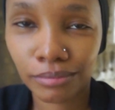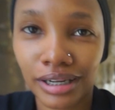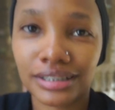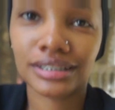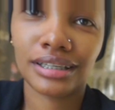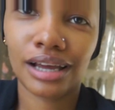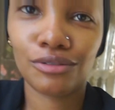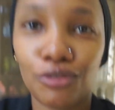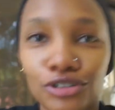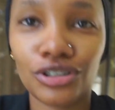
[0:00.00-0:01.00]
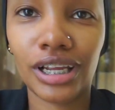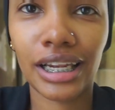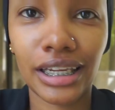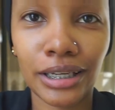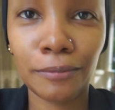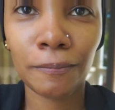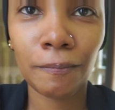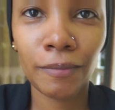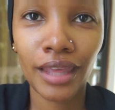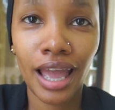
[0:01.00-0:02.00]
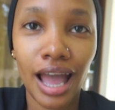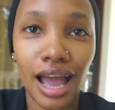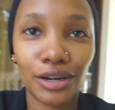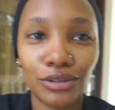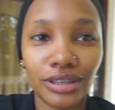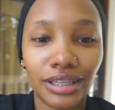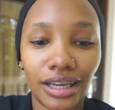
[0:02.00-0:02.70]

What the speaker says: but unfortunately I don't